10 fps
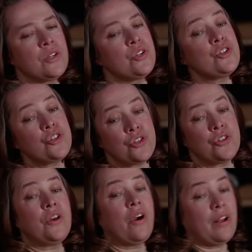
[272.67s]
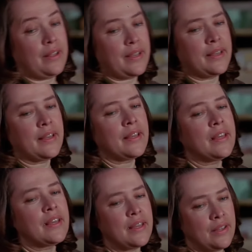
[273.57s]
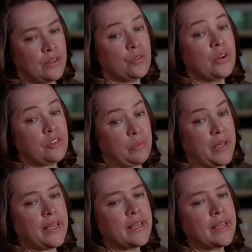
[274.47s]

Shh, darling. Trust me.